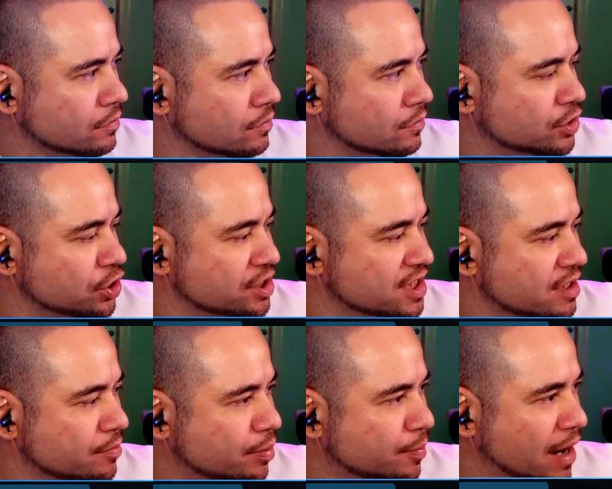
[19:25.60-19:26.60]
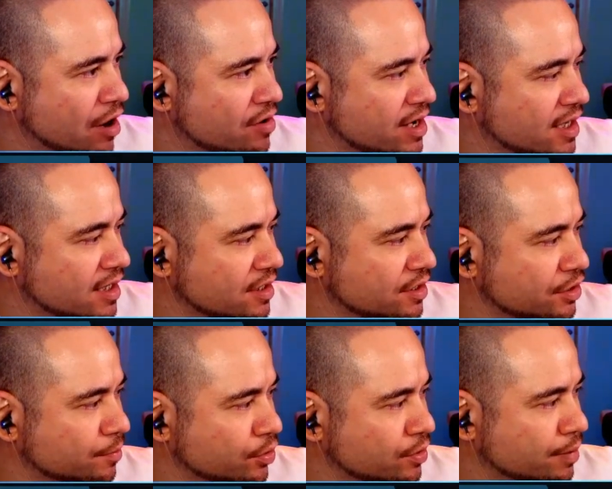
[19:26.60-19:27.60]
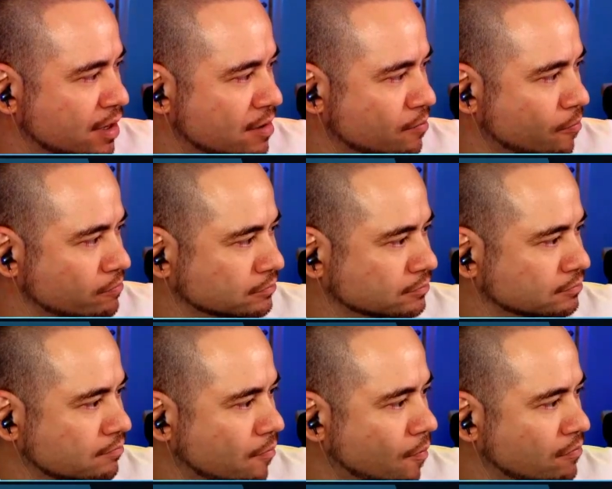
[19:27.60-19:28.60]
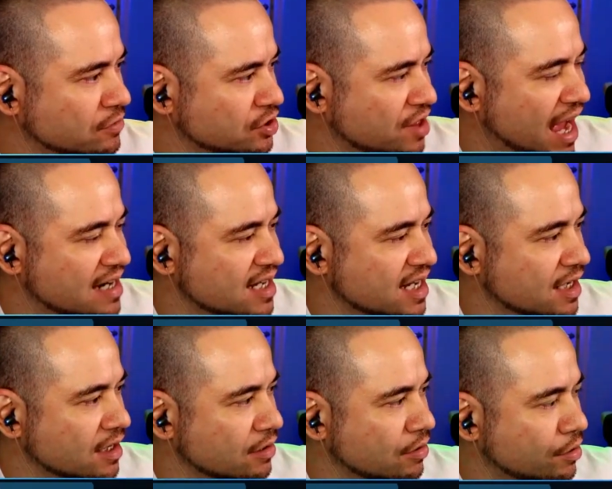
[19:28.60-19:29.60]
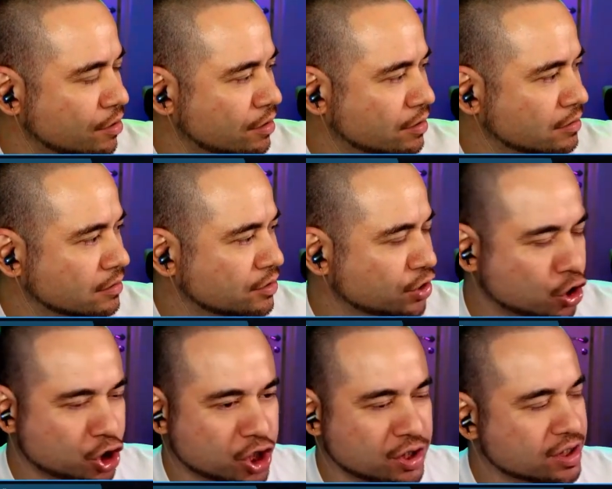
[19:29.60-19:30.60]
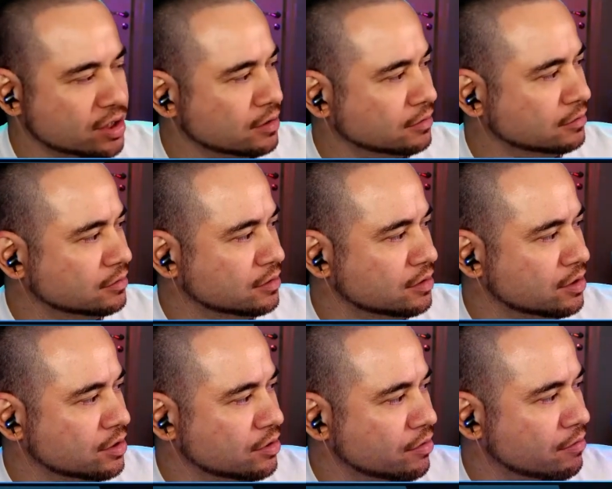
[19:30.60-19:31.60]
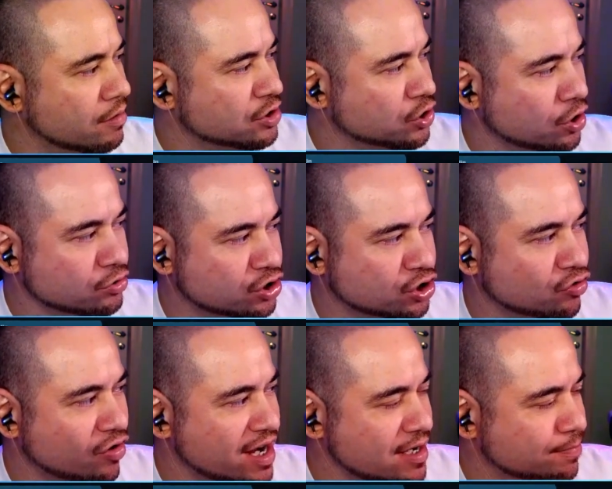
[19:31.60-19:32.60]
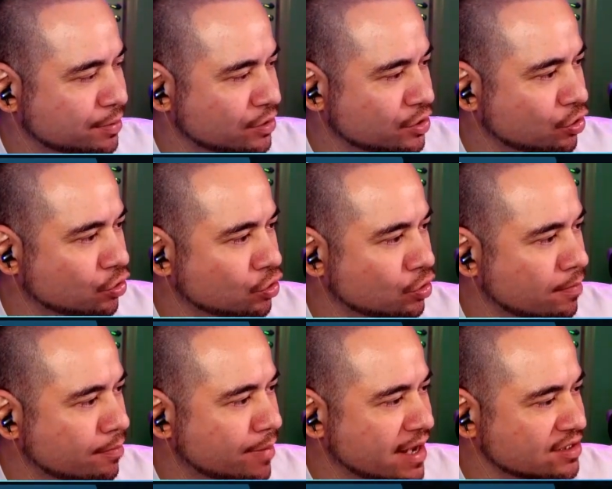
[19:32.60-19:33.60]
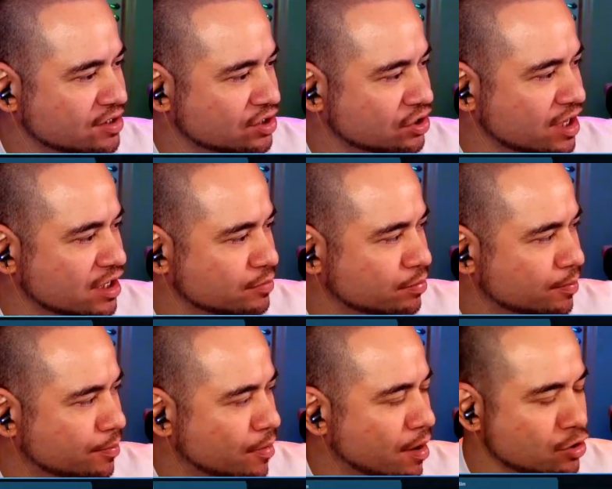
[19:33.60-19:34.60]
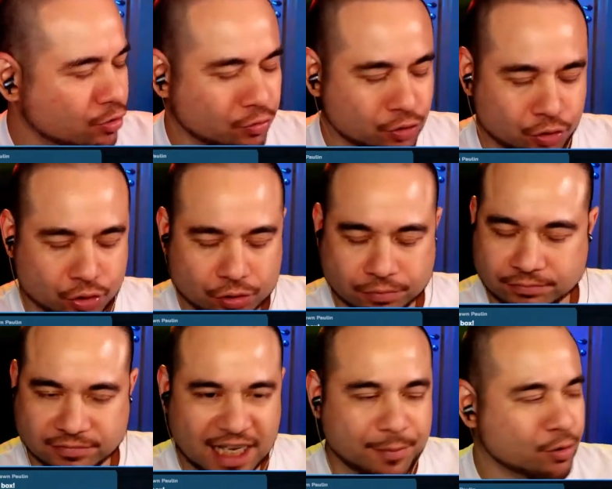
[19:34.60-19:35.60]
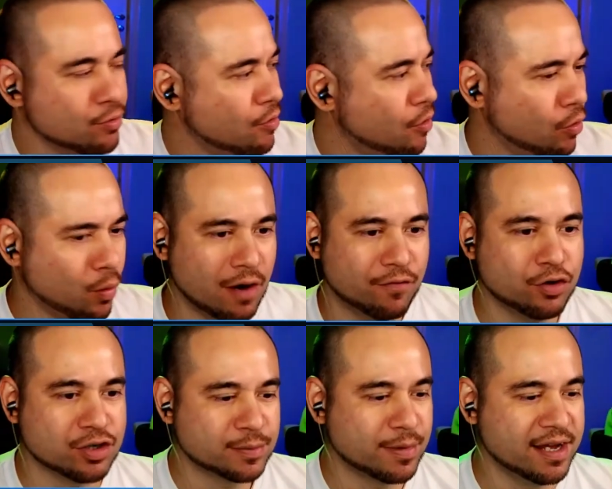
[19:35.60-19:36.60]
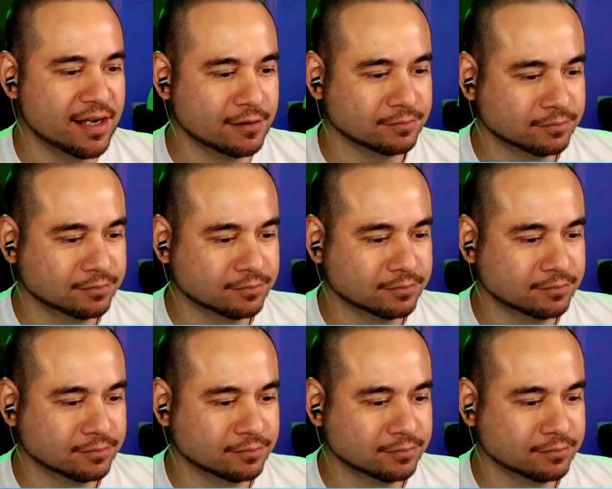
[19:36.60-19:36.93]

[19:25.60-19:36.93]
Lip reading: So you can see them preparing the bottom part. So they're adding the cushions, so you don't scrape your base. So they just your table or wherever you're displaying it.